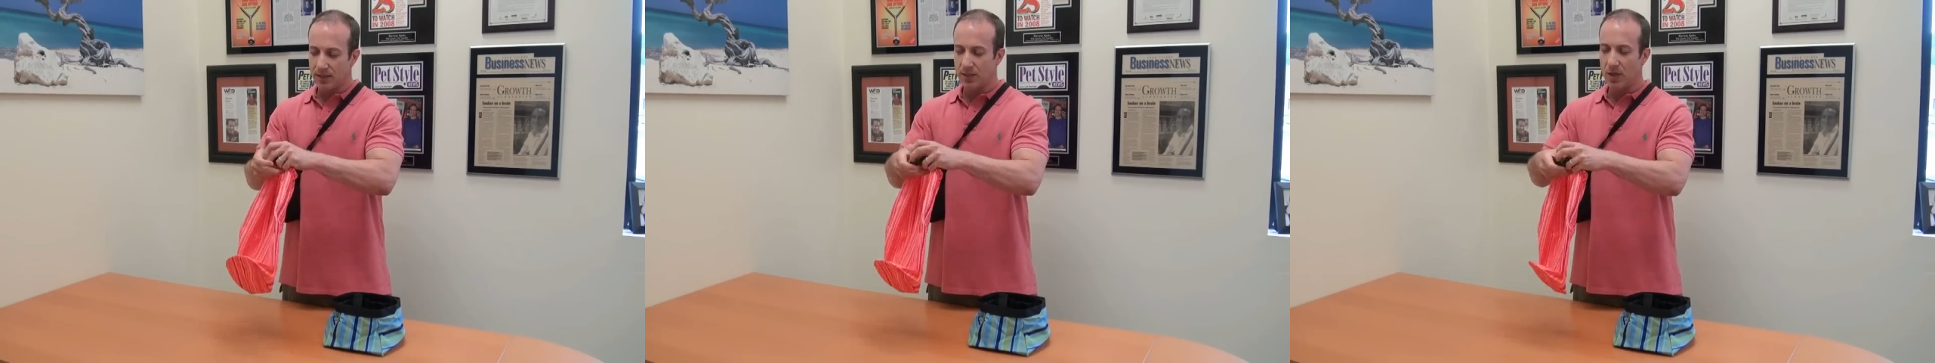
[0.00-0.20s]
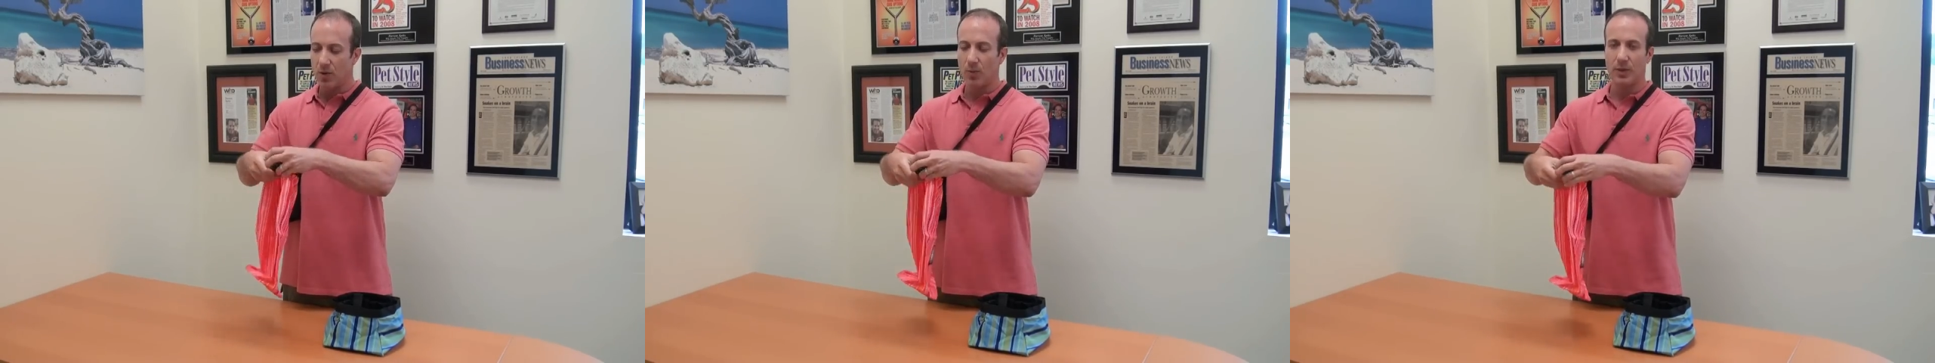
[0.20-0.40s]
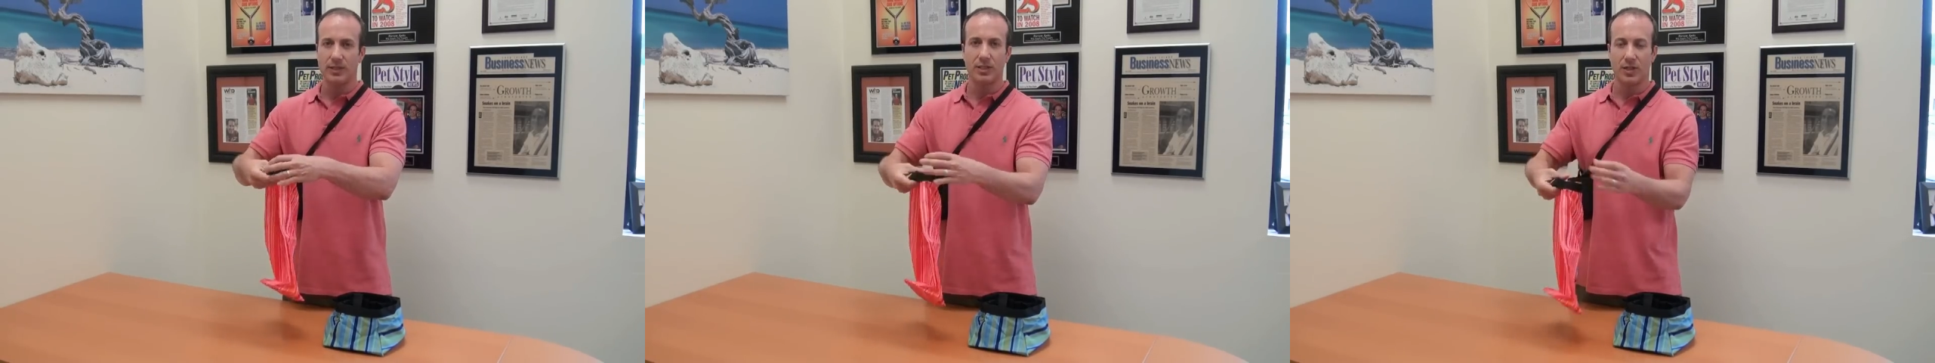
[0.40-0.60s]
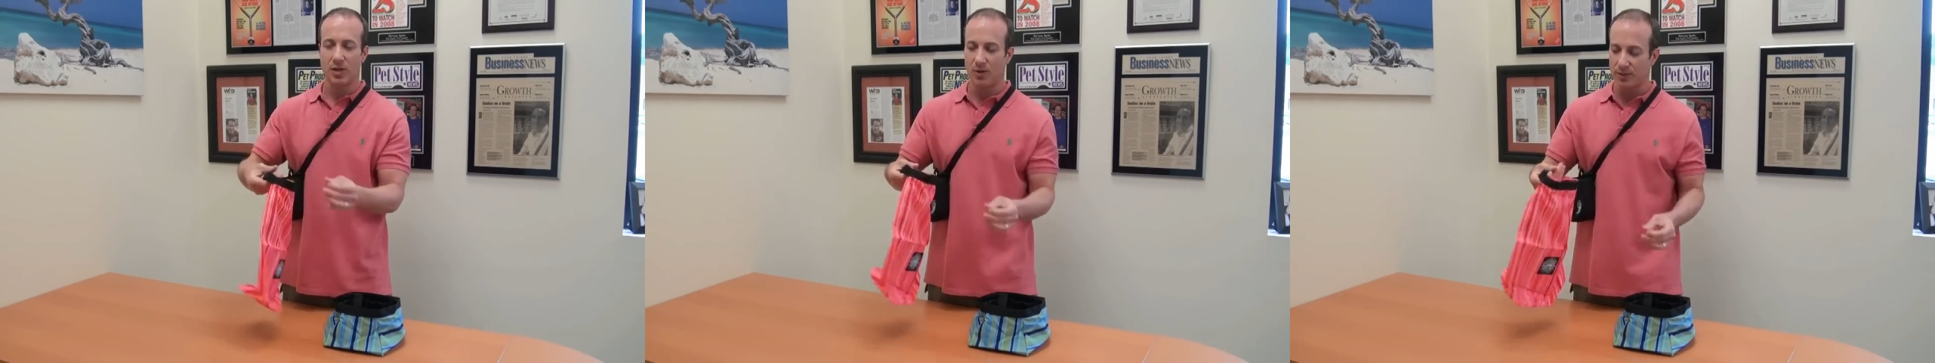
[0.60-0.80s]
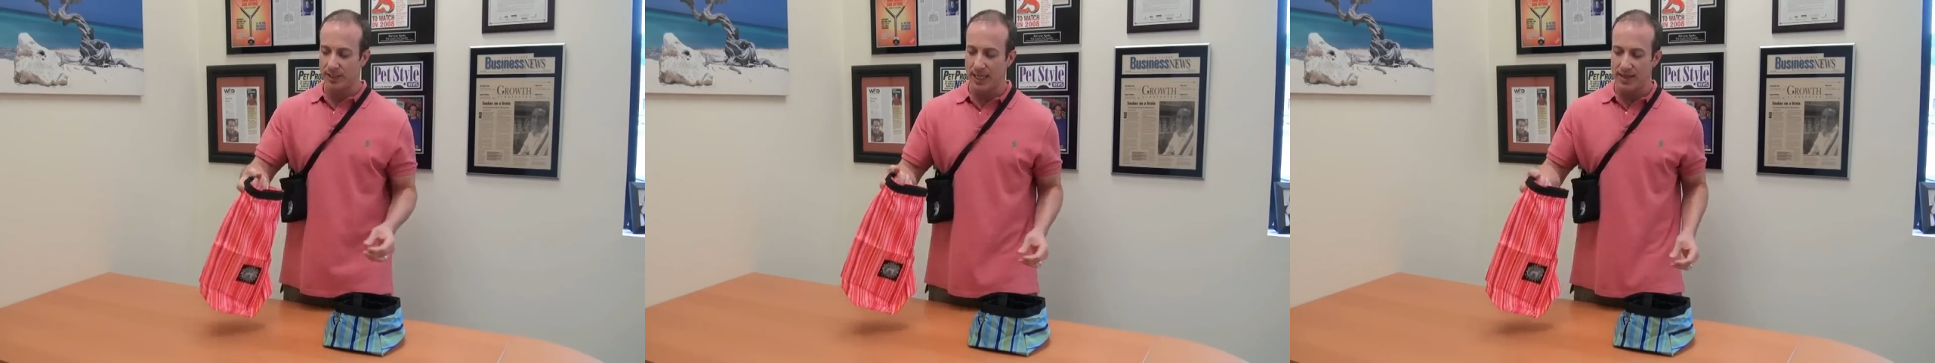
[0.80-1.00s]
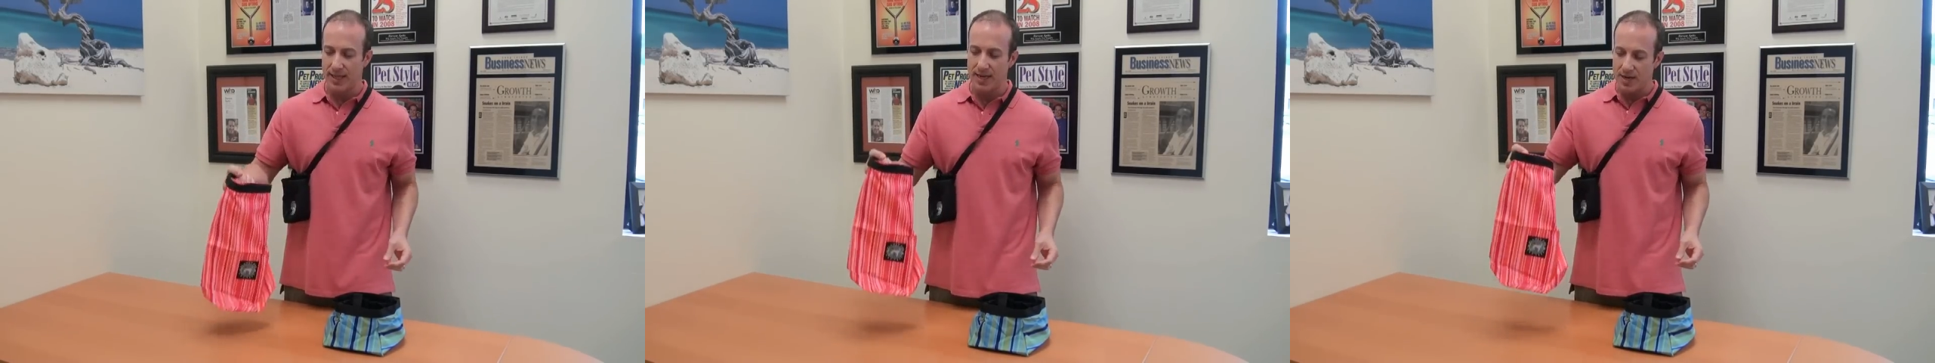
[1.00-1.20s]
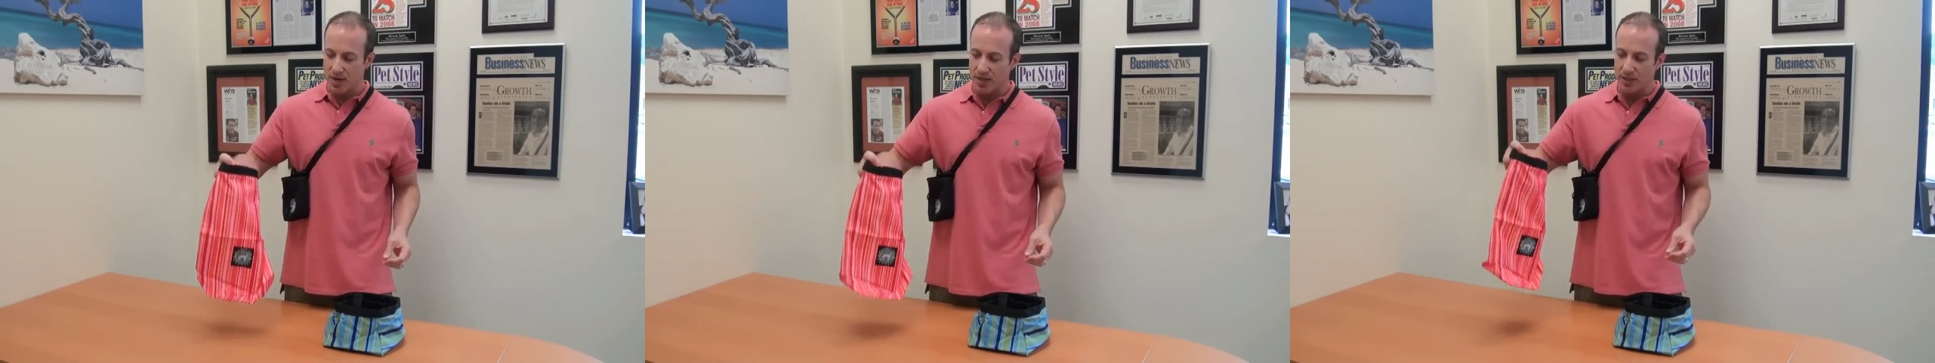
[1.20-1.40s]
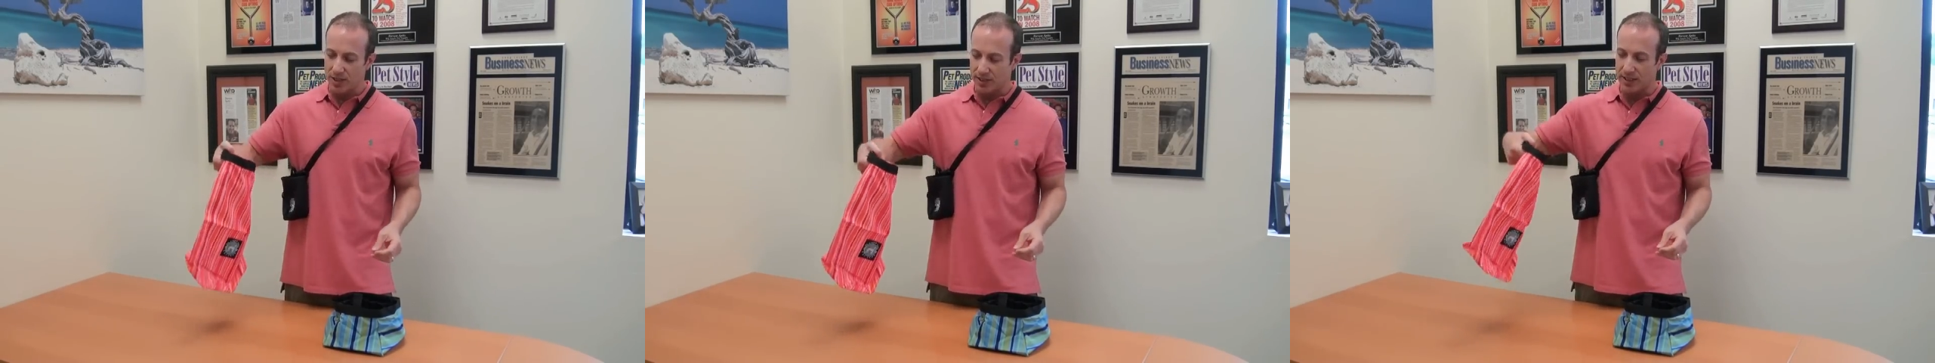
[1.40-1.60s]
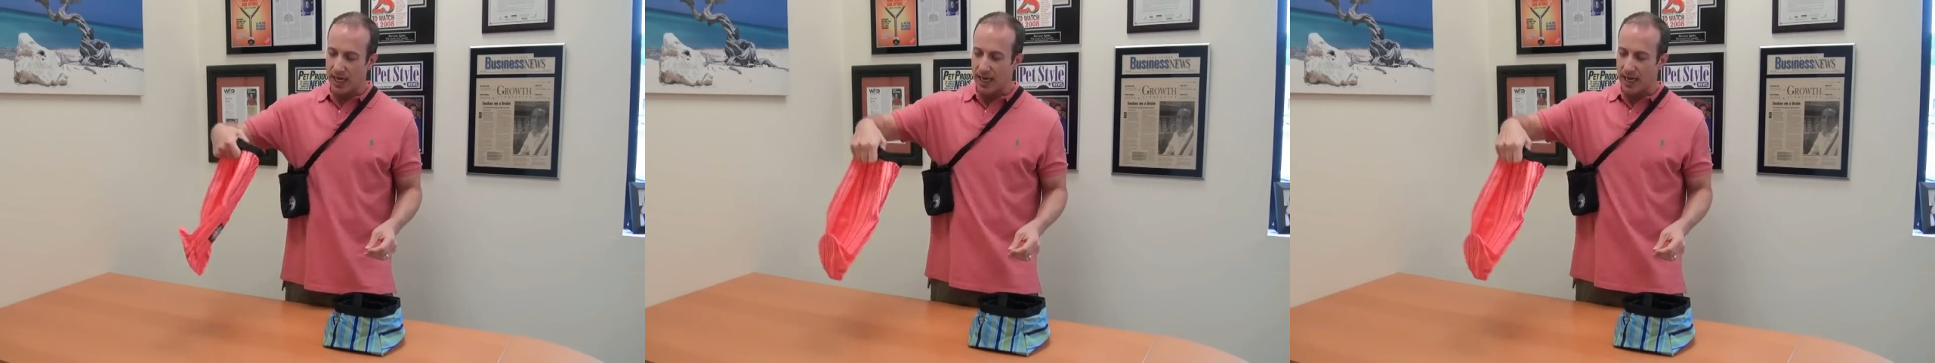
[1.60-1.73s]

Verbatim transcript: So once it goes in, then you can just